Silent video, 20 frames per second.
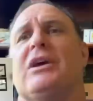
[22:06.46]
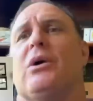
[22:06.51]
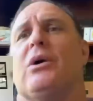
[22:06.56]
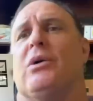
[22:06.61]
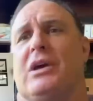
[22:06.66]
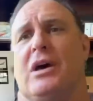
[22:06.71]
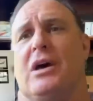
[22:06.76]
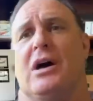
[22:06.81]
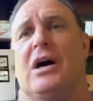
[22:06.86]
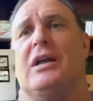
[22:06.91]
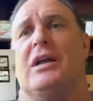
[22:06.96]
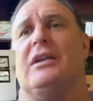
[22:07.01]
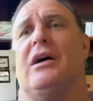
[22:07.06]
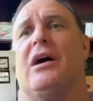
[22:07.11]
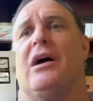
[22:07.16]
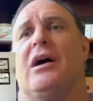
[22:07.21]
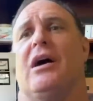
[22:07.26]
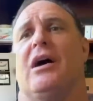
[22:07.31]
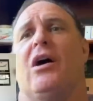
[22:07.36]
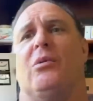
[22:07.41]
going on
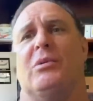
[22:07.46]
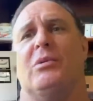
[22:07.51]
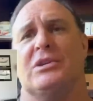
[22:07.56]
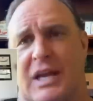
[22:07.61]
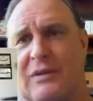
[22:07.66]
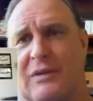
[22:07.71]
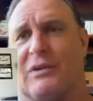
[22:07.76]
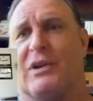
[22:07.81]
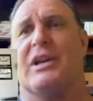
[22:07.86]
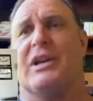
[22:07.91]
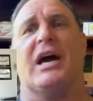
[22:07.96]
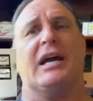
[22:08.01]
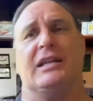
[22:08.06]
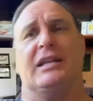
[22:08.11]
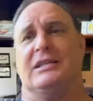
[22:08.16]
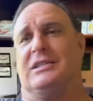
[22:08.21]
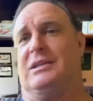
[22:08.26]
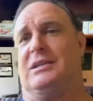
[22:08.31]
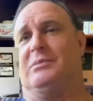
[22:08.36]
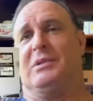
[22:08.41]
almost every night,
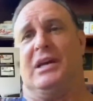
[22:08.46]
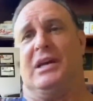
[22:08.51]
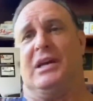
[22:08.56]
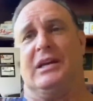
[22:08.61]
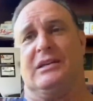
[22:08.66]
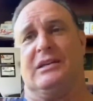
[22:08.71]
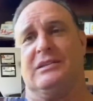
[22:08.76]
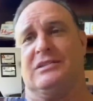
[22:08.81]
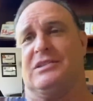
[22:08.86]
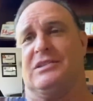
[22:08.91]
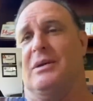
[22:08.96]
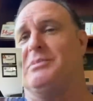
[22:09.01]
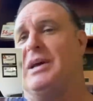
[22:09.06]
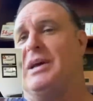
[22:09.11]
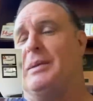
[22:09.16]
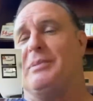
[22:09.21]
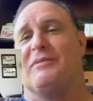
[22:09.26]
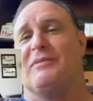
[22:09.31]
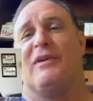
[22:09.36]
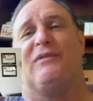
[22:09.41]
it seemed like. Some
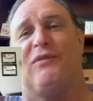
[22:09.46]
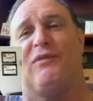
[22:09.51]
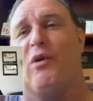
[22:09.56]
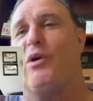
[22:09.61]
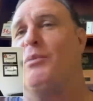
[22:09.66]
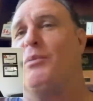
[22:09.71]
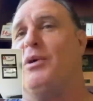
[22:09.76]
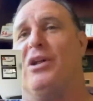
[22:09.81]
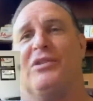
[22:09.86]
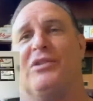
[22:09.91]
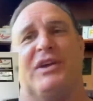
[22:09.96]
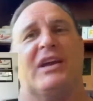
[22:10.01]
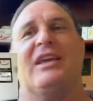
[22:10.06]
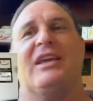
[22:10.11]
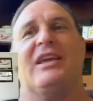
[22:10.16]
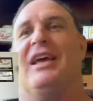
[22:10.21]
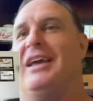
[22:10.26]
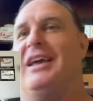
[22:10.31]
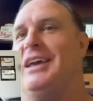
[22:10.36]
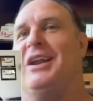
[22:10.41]
type of a formal thing.
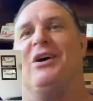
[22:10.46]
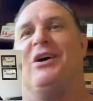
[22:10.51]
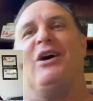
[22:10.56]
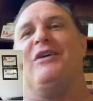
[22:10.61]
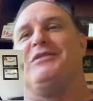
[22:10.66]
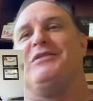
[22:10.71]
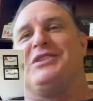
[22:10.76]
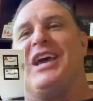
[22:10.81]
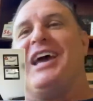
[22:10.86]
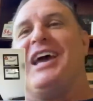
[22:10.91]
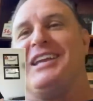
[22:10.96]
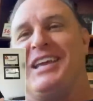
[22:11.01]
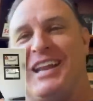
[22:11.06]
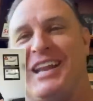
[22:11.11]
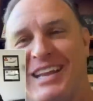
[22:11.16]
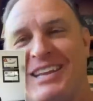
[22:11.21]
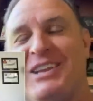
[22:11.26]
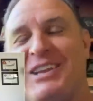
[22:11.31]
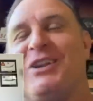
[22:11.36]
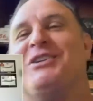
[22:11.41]
You know, obviously I had to
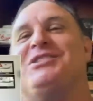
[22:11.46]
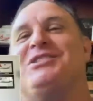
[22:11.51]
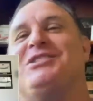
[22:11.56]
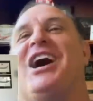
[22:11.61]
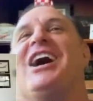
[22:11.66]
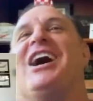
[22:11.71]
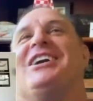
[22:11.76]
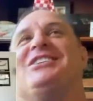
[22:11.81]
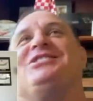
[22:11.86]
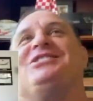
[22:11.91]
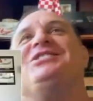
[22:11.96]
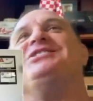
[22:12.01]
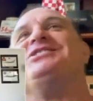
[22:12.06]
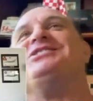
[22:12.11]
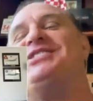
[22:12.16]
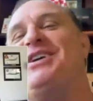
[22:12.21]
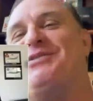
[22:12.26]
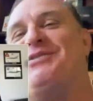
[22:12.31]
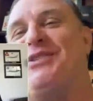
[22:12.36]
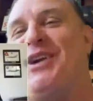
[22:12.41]
get, you know, talk to some
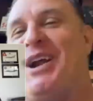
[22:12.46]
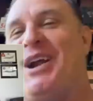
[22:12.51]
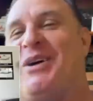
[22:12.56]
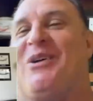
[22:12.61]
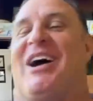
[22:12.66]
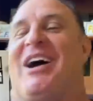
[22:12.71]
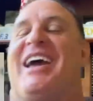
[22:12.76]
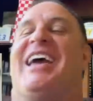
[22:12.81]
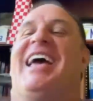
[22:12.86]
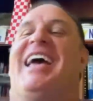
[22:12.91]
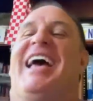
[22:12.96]
stuff right away.